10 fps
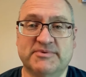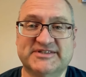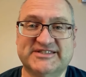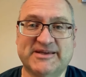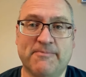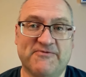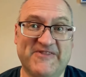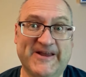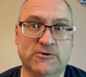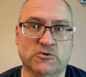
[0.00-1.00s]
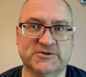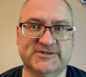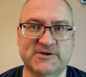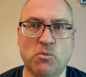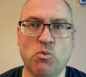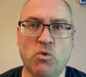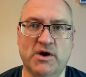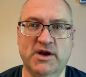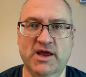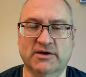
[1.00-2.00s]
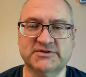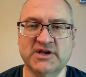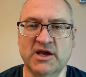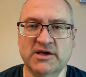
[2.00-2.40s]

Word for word: something or someone else